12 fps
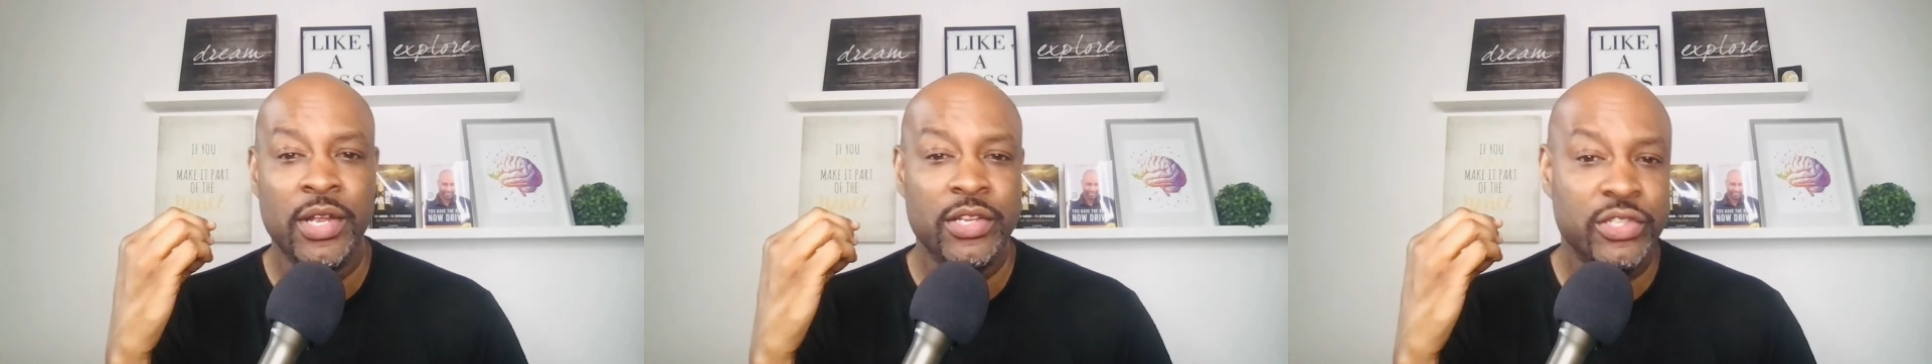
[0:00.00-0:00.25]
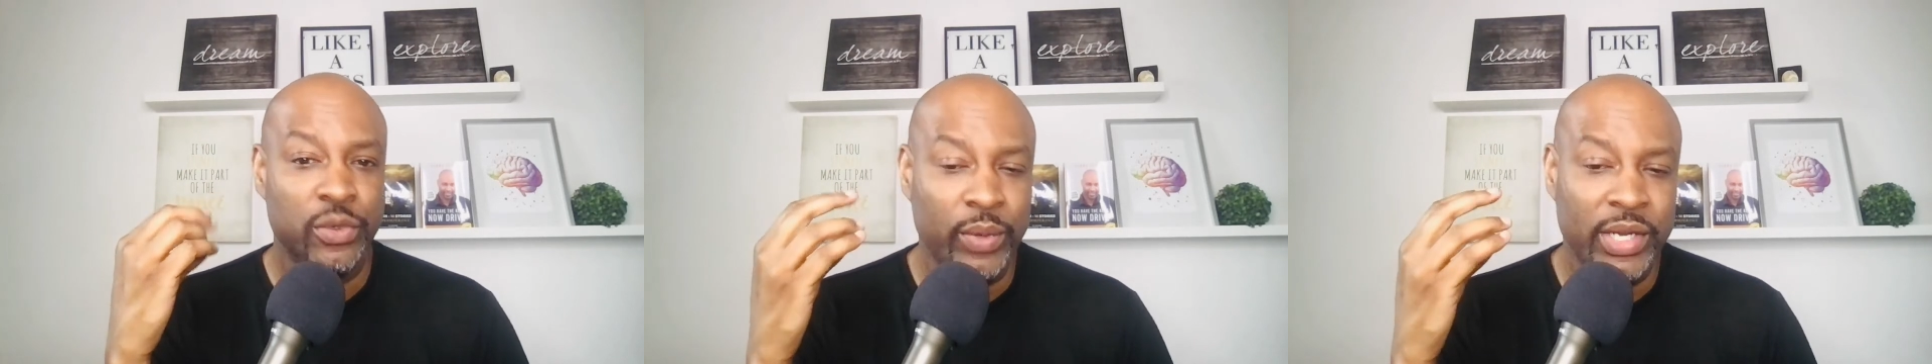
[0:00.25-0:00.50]

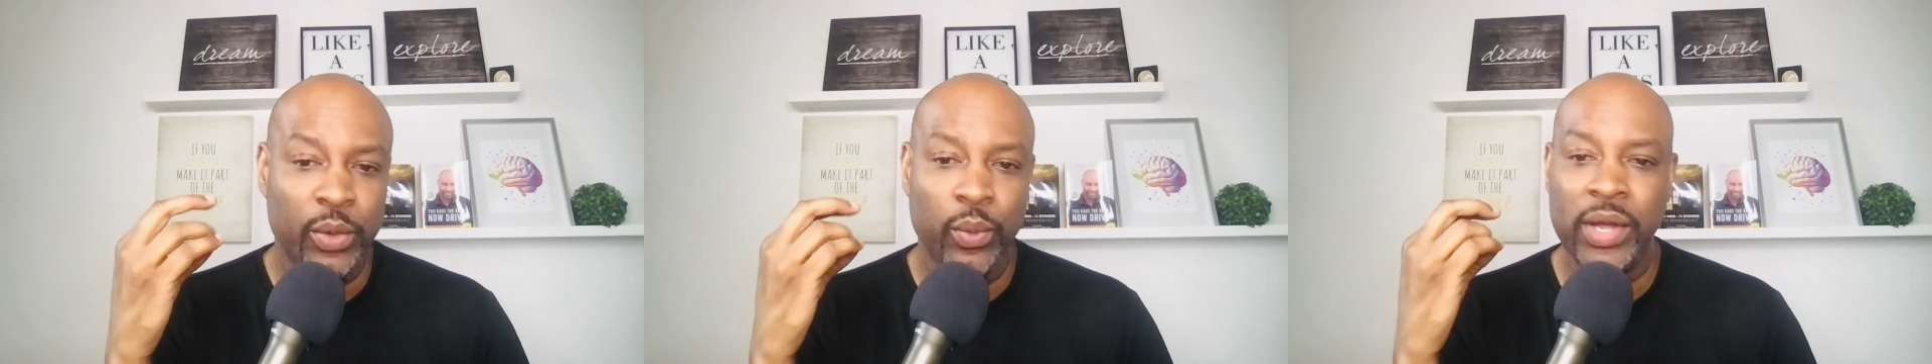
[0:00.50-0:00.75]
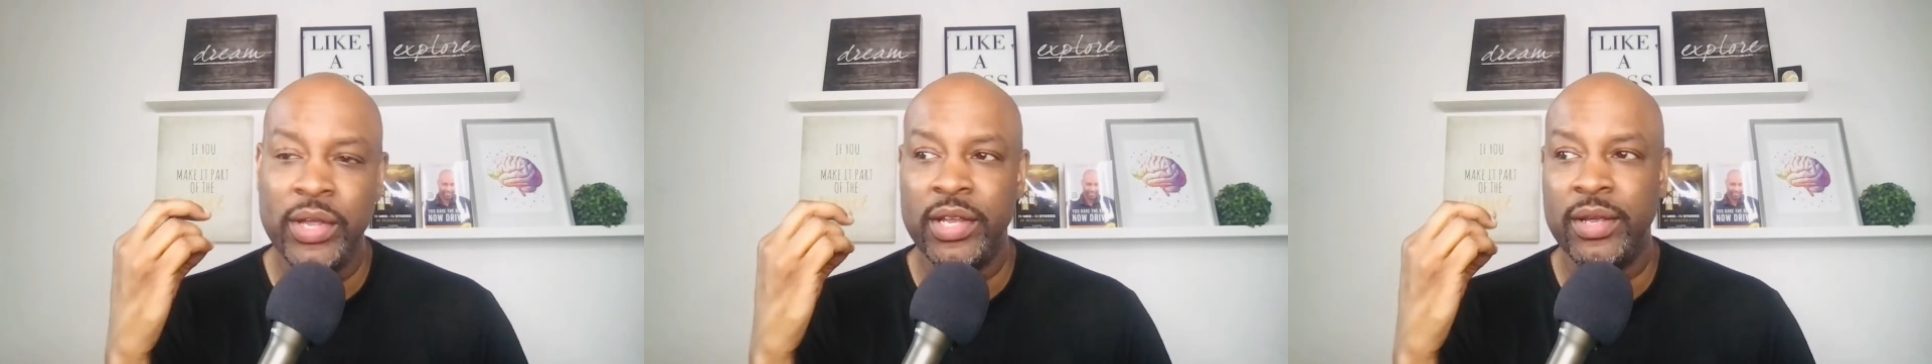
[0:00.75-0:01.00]
Serena
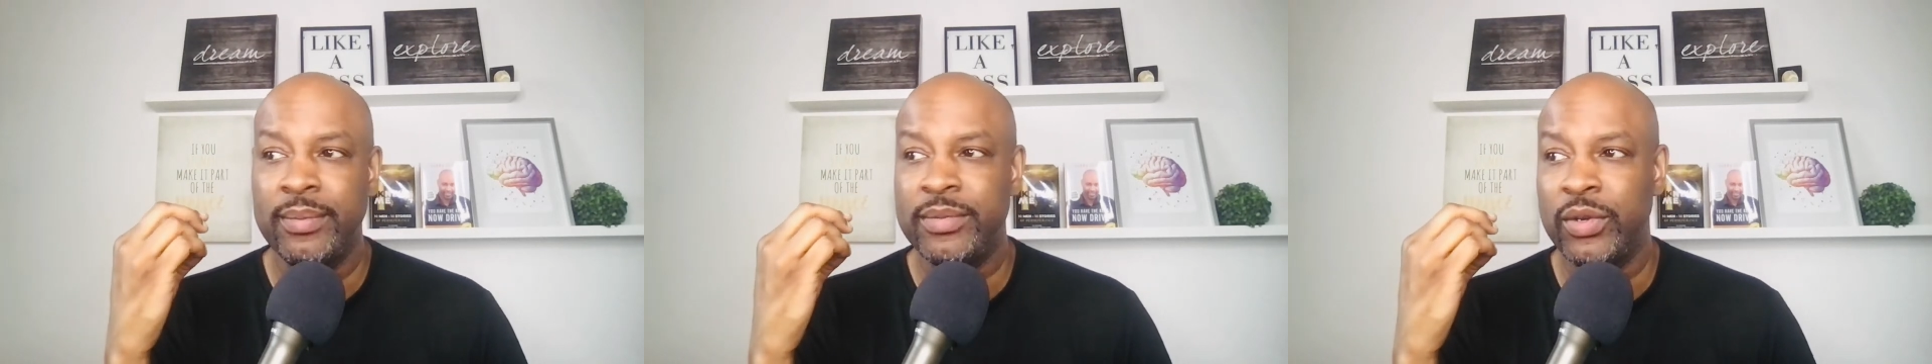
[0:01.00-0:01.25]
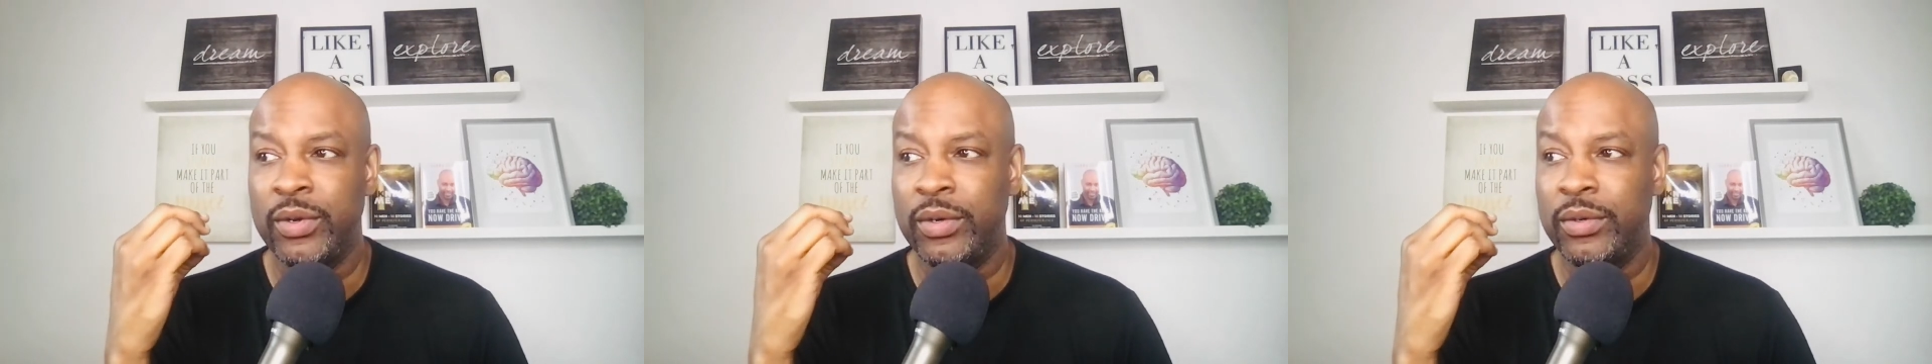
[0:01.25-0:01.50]
Williams
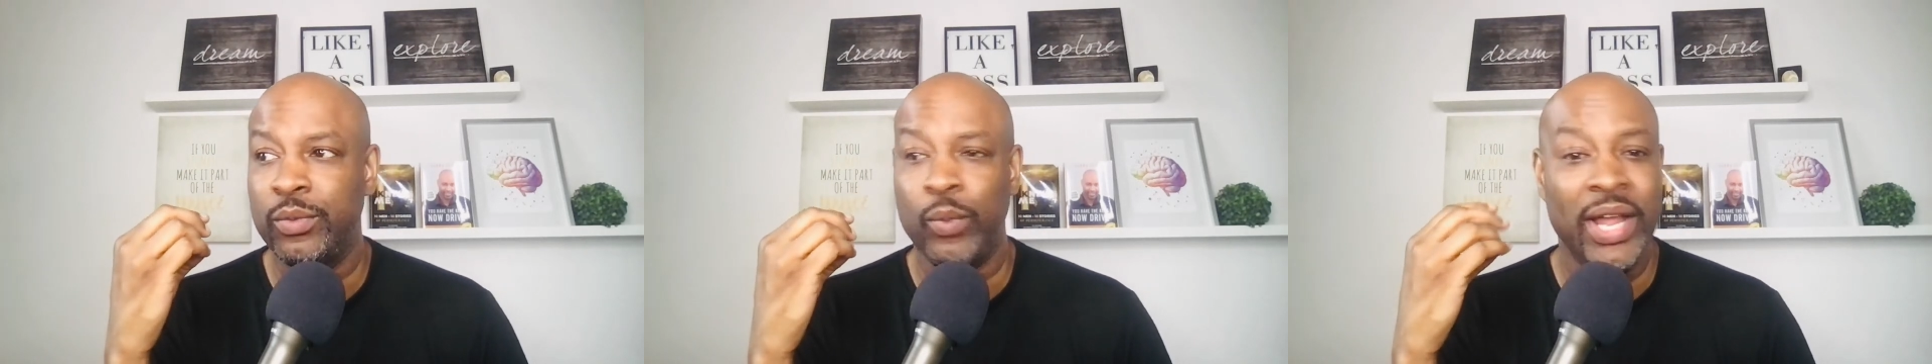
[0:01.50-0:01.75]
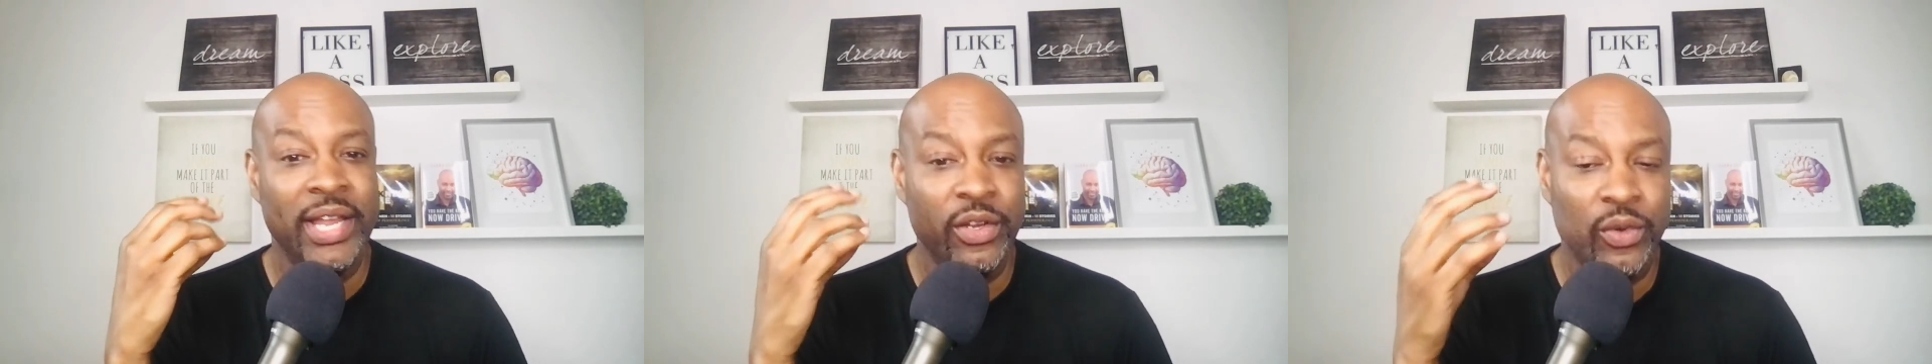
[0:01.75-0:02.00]
or
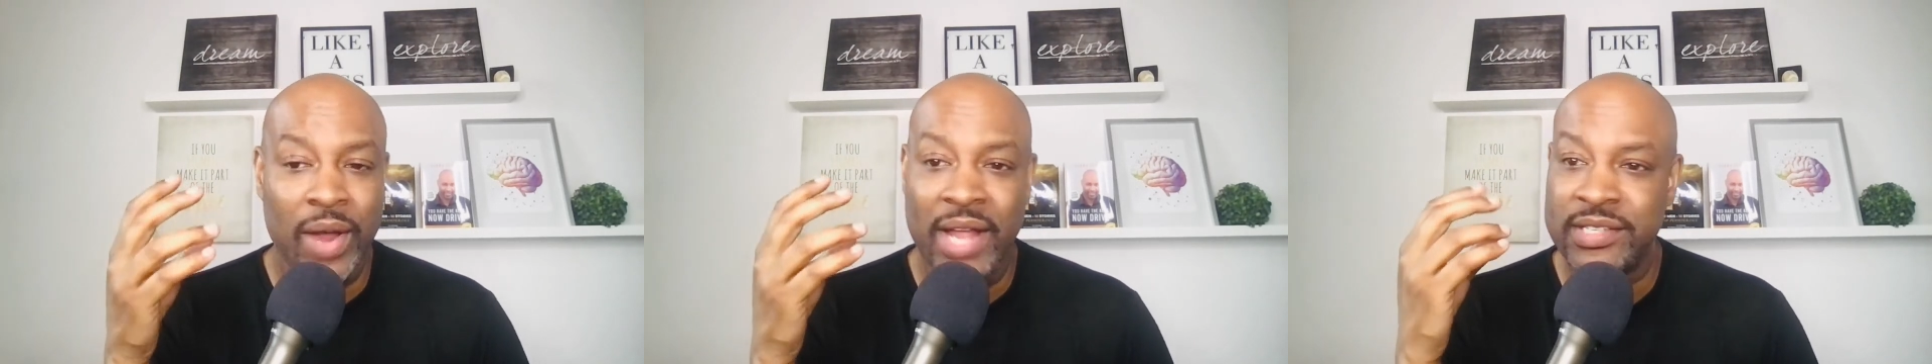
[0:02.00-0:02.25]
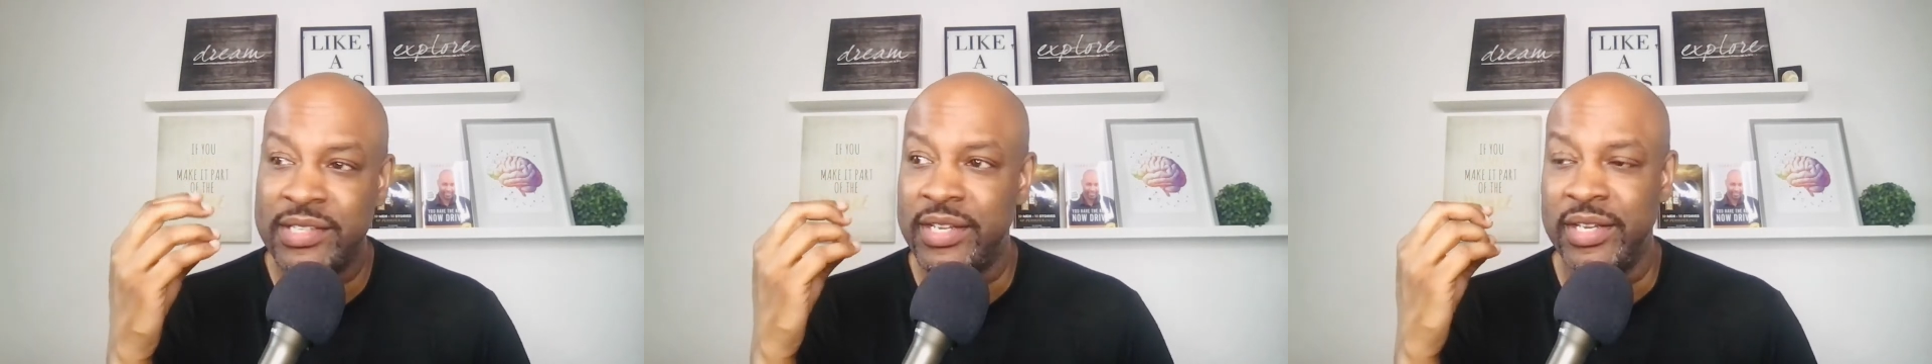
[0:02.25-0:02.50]
Wayne
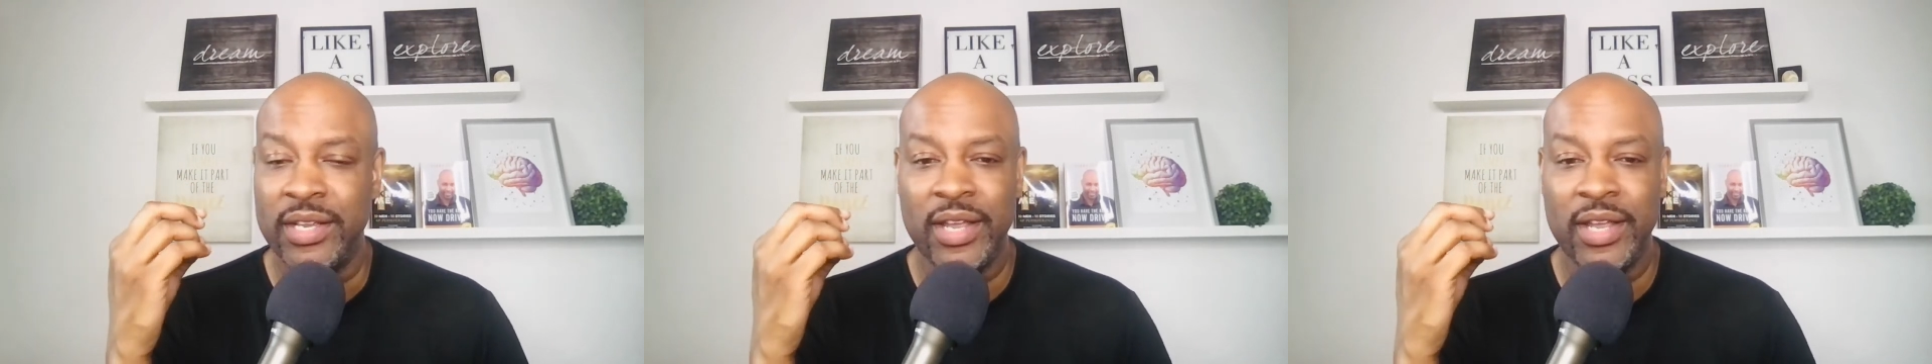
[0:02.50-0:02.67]
Gretzky,